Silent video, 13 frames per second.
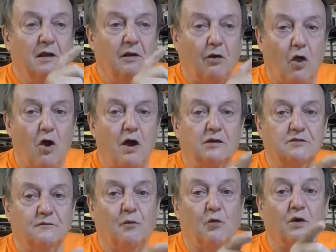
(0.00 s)
locks
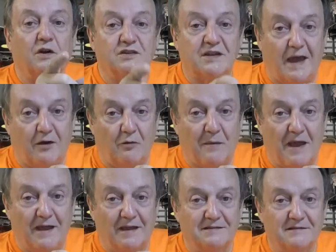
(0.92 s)
for
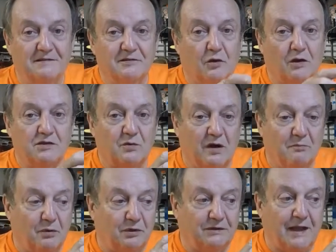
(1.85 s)
saddlebags. You always want to
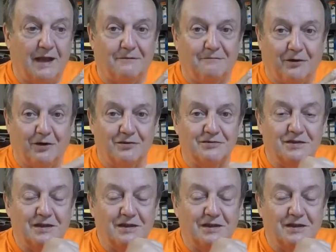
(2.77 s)
put that first.